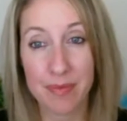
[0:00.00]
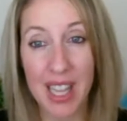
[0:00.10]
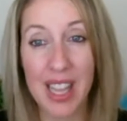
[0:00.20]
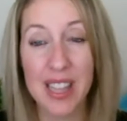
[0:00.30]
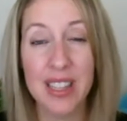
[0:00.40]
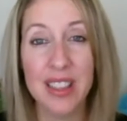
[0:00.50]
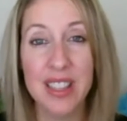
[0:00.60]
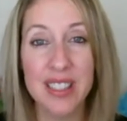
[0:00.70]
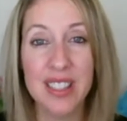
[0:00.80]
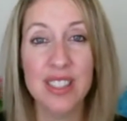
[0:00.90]
And
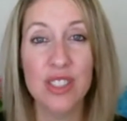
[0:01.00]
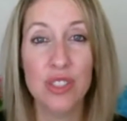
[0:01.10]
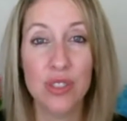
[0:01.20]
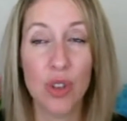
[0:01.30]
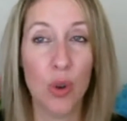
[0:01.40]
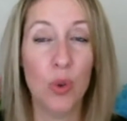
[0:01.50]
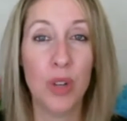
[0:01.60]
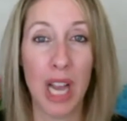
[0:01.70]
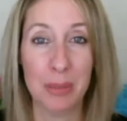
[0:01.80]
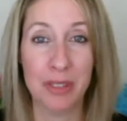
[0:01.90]
this is so
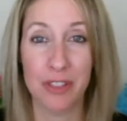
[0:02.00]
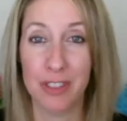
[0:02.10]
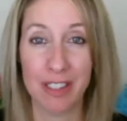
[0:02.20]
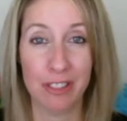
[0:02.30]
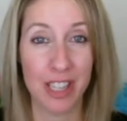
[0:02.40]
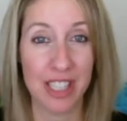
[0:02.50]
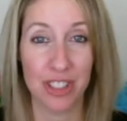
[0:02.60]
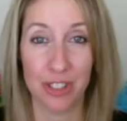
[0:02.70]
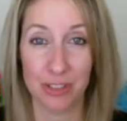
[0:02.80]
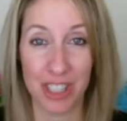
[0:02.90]
common for
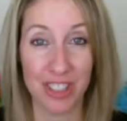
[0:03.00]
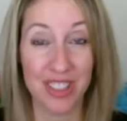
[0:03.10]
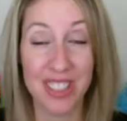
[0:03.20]
recreational runners.